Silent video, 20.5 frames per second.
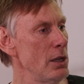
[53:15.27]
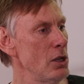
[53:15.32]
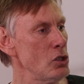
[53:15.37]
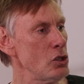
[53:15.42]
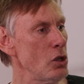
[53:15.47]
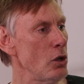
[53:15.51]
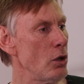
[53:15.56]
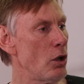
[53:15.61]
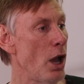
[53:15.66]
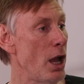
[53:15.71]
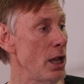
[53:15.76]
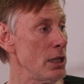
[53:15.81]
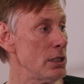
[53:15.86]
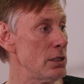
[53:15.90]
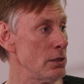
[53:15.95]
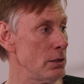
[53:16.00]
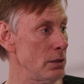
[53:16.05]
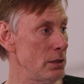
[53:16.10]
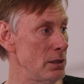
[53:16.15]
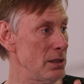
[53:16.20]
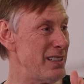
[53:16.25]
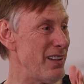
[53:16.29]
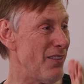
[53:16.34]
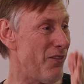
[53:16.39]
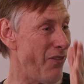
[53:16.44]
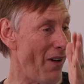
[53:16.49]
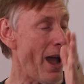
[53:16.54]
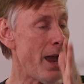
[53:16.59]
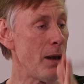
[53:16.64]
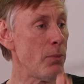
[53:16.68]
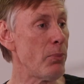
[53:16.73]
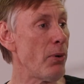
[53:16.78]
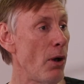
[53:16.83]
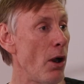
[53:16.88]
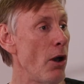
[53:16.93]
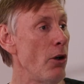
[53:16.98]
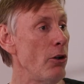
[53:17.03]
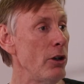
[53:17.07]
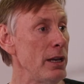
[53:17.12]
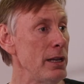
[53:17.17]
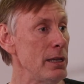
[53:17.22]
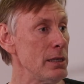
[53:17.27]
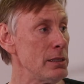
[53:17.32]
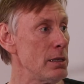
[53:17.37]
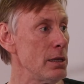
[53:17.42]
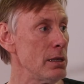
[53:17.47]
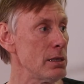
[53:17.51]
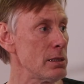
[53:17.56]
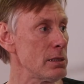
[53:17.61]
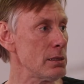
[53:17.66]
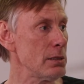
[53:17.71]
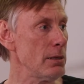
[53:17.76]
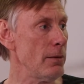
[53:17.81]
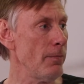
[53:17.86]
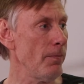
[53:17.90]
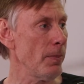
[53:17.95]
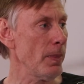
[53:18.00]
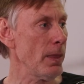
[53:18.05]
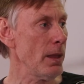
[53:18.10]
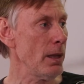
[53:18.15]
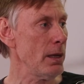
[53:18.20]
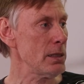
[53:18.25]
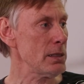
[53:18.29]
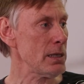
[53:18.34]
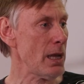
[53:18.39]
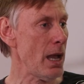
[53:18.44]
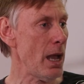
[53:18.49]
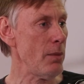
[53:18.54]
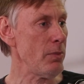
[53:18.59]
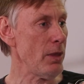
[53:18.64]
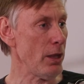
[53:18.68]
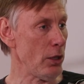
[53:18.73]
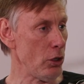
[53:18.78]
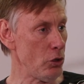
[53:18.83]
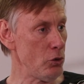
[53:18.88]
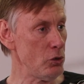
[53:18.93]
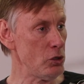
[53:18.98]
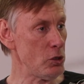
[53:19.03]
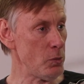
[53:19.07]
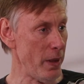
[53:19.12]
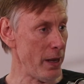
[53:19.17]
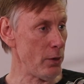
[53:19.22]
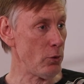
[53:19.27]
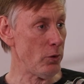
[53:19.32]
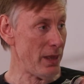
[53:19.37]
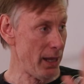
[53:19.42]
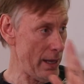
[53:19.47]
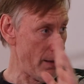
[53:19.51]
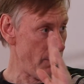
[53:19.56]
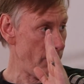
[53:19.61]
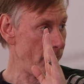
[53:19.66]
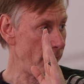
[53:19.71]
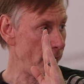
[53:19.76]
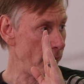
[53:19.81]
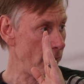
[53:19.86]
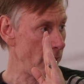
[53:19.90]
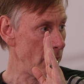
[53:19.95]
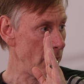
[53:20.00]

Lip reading: So God's divine priority is this: time that you spend with him